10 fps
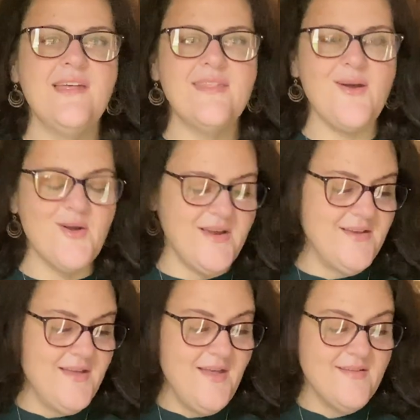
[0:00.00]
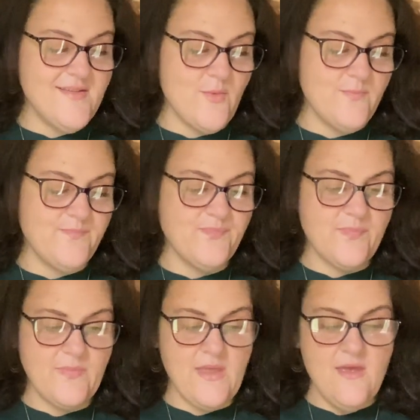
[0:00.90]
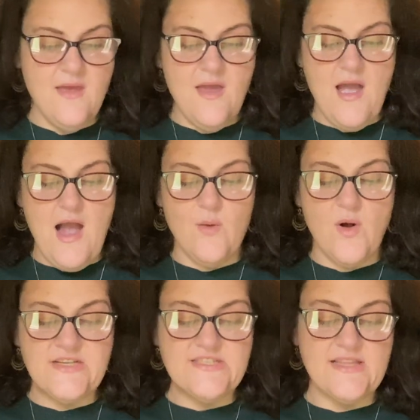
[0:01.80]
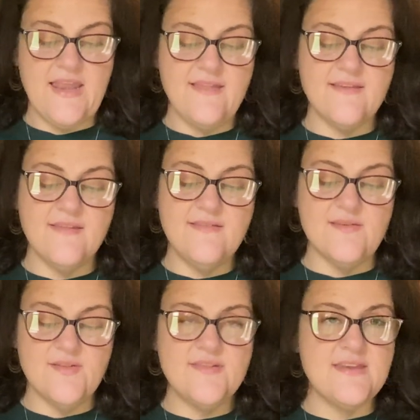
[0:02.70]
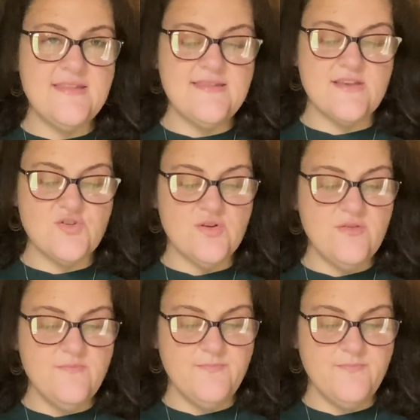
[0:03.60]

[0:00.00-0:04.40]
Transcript: Sorry. So I watched the ladies at Steel City Stitchers,